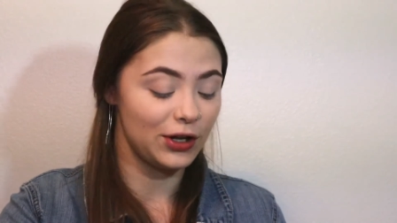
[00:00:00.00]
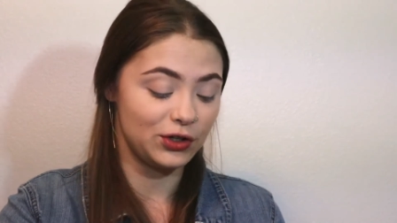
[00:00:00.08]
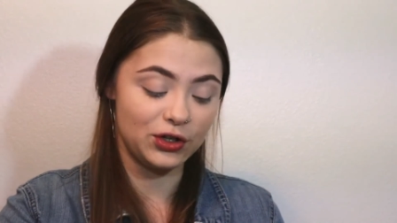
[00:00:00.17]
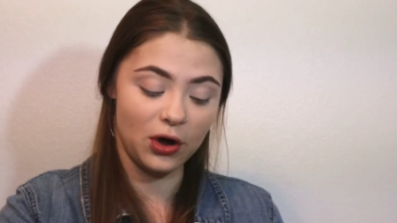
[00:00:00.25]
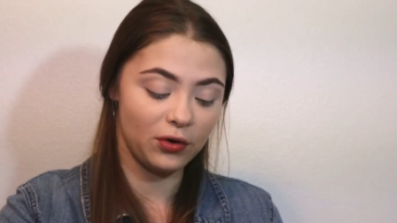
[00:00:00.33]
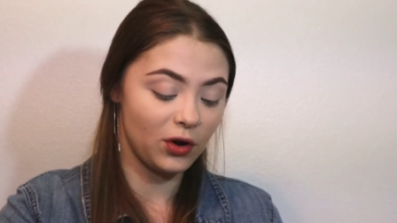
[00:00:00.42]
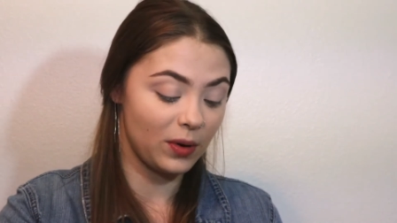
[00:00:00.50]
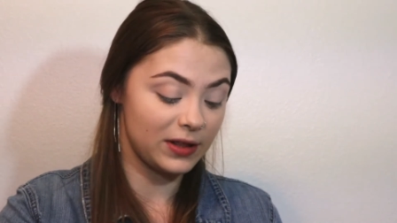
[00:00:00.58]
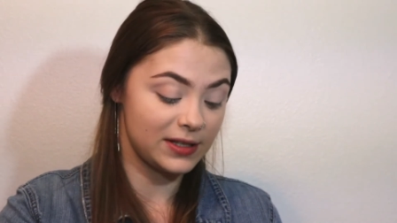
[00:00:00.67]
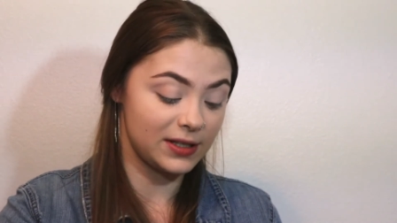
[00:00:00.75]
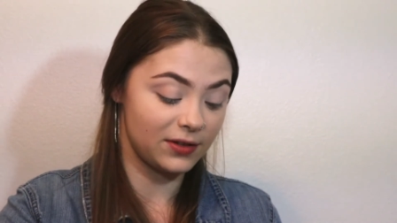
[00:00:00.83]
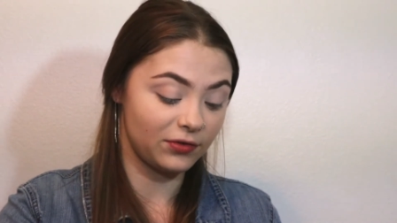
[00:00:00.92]
Don't know where
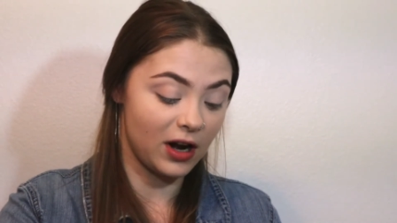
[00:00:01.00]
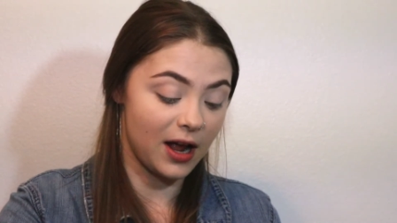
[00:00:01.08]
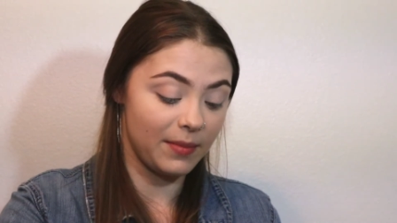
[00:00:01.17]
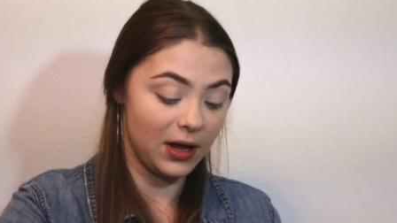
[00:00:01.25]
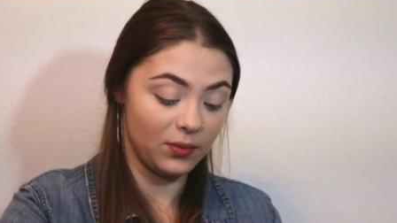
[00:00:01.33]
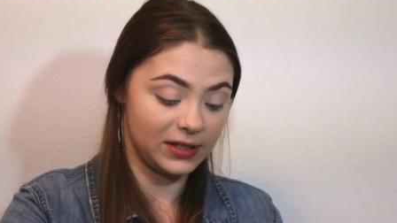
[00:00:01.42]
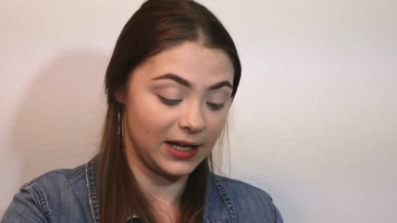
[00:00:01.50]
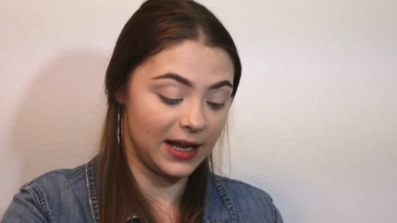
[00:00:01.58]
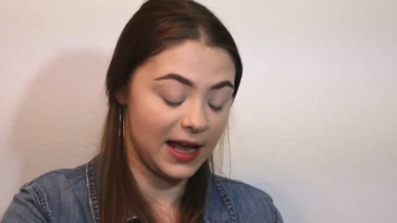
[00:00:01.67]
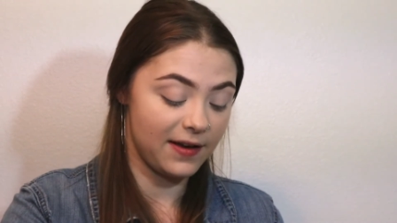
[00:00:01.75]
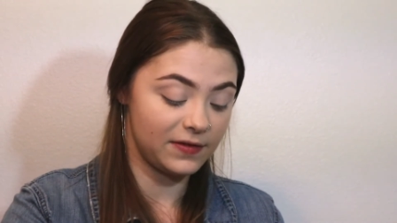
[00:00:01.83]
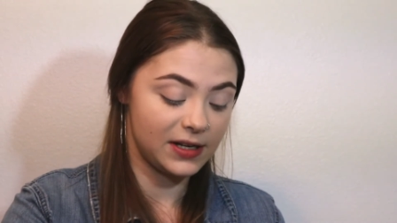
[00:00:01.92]
this is from. It was a
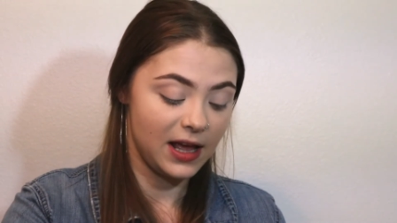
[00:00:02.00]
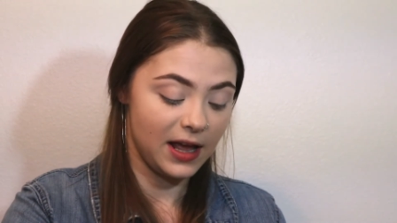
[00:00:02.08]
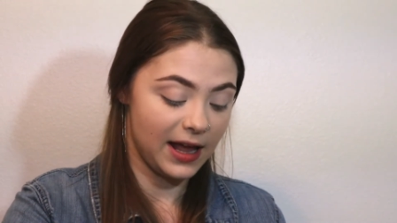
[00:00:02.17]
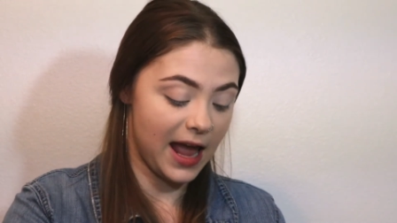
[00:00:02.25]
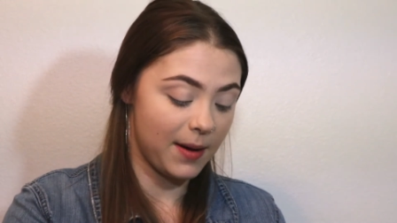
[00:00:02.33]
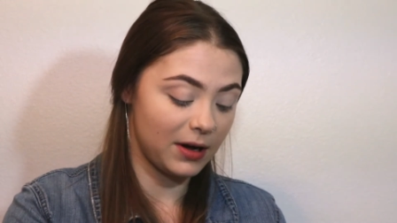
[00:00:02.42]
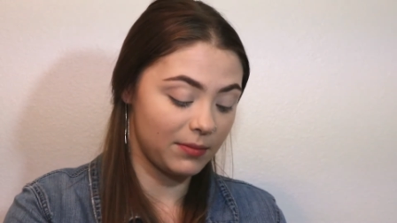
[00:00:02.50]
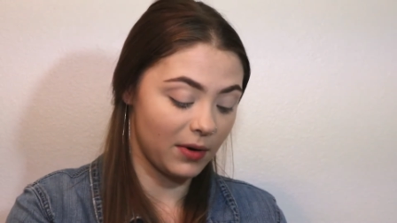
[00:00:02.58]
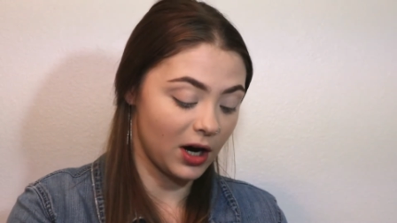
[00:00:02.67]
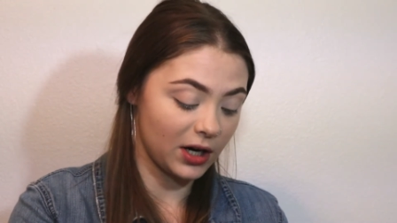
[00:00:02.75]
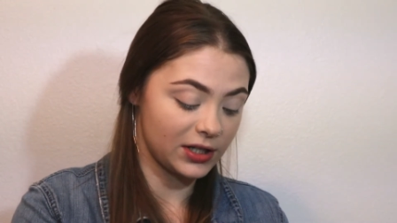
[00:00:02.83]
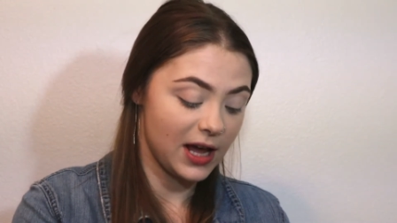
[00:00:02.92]
gift, came
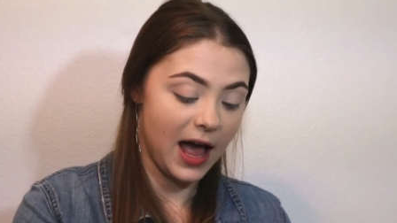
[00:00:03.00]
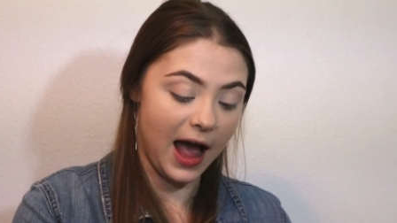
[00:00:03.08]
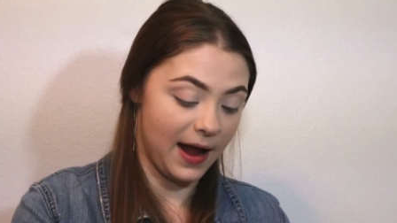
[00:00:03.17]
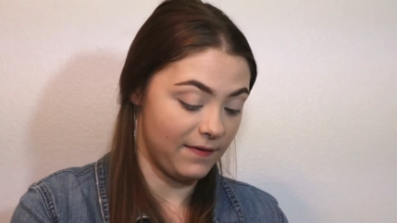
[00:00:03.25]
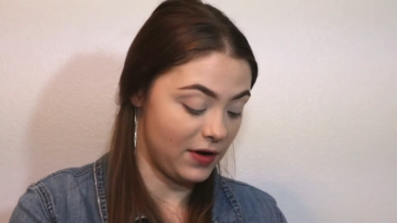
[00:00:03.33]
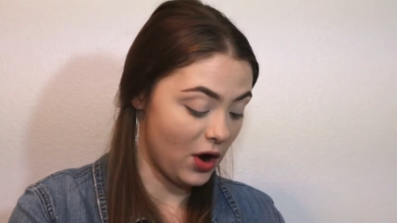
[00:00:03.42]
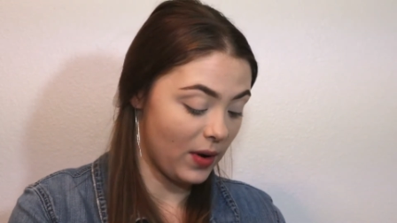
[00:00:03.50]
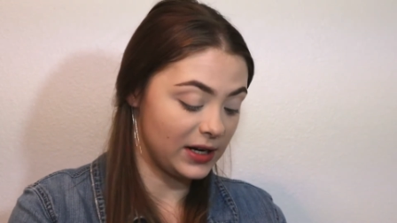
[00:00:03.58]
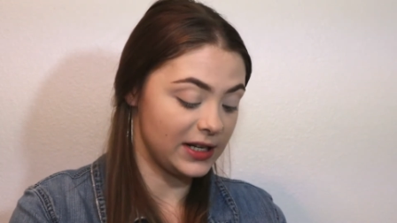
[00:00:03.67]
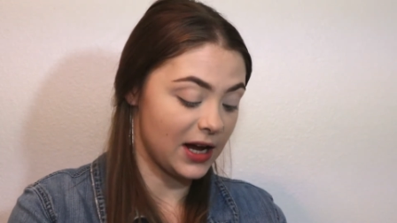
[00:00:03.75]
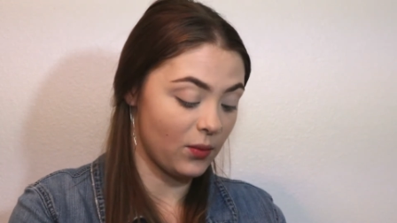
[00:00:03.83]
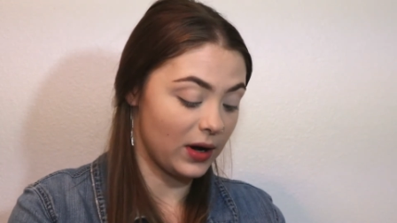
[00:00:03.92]
unmarked. I have no
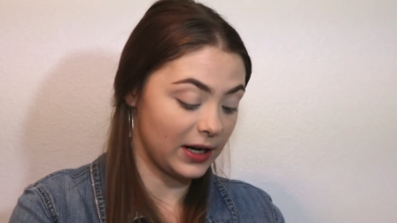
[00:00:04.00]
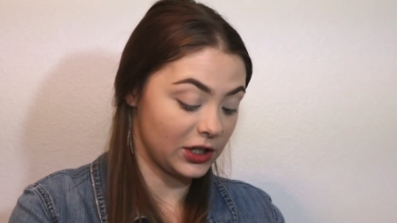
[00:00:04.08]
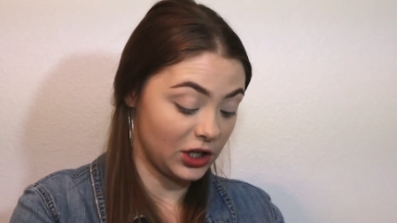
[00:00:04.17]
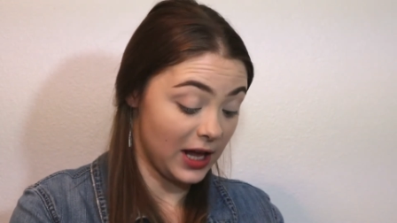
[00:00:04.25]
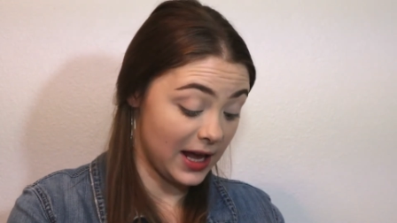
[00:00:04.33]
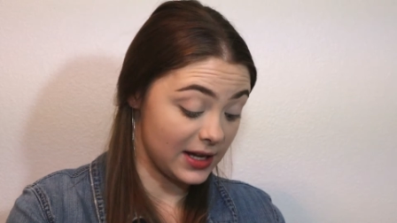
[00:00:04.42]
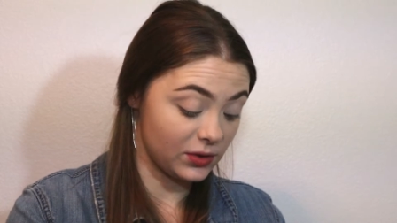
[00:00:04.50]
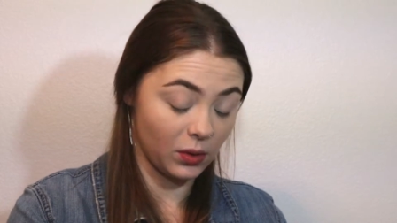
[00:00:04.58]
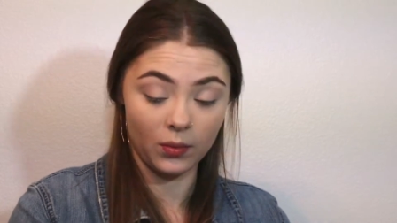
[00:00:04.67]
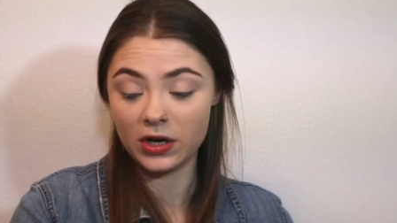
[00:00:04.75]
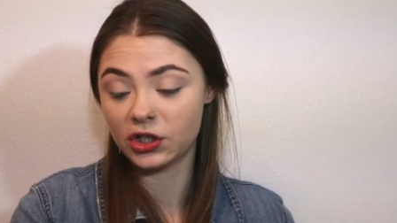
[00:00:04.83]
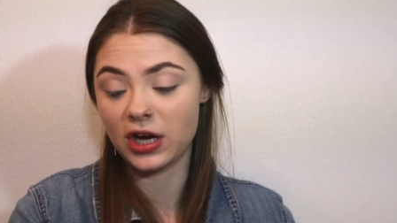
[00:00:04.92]
idea what it is
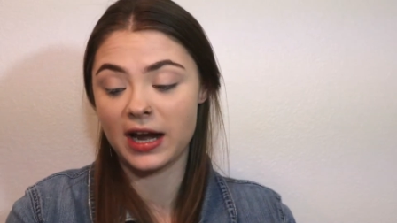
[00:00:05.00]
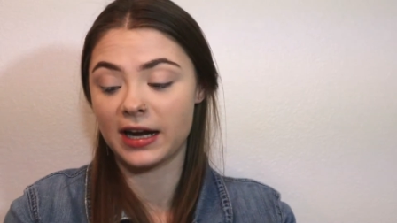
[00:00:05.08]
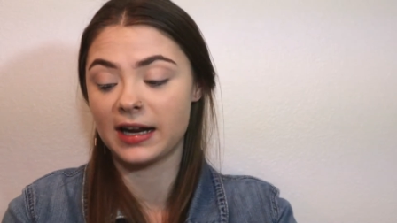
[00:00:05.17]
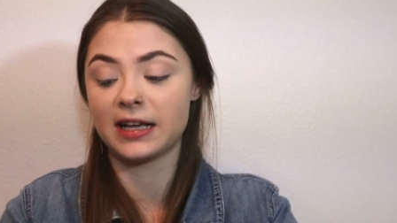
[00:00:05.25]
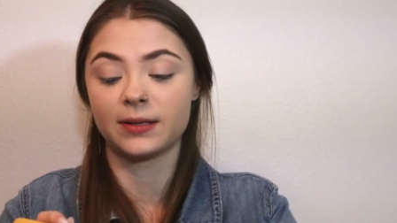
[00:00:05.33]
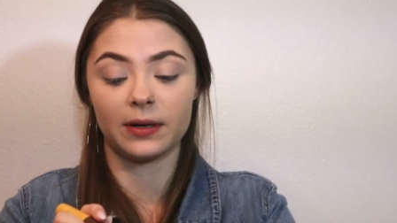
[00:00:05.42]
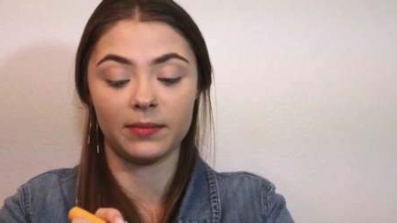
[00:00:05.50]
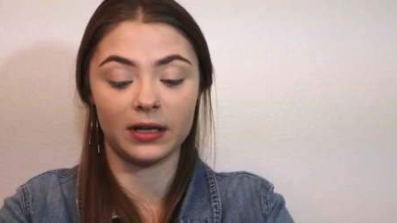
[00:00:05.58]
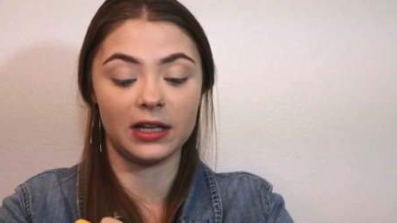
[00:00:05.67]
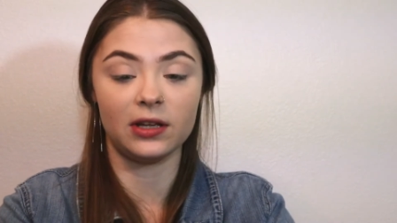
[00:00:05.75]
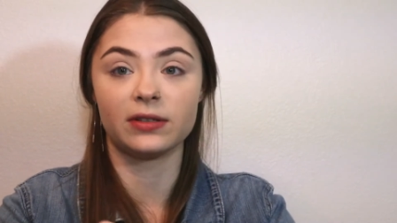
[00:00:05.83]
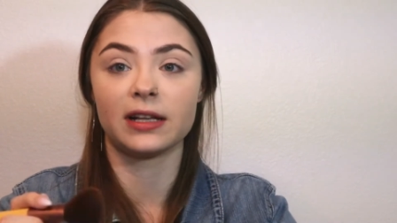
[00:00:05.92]
or what shade it is, but I'm
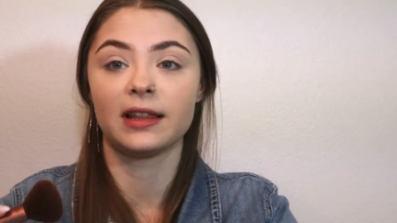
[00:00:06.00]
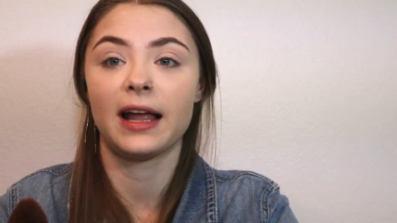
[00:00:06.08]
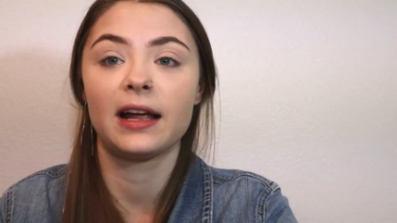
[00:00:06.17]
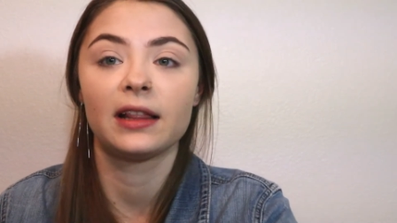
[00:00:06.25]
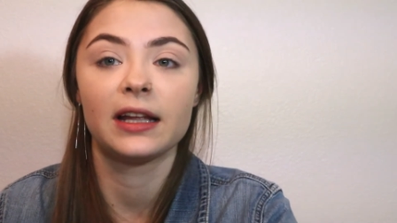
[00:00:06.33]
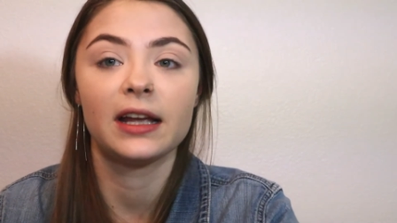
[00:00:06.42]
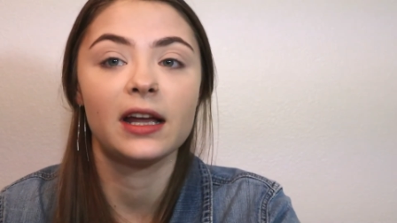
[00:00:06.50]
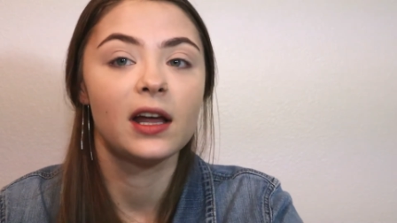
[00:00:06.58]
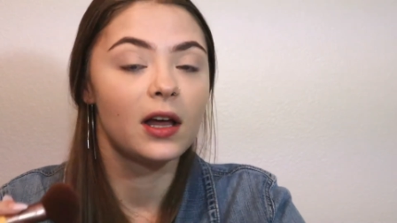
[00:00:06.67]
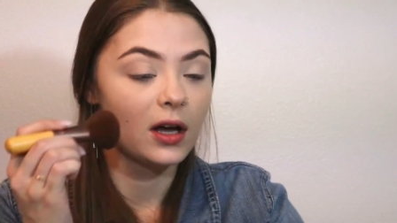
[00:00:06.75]
gonna use it lightly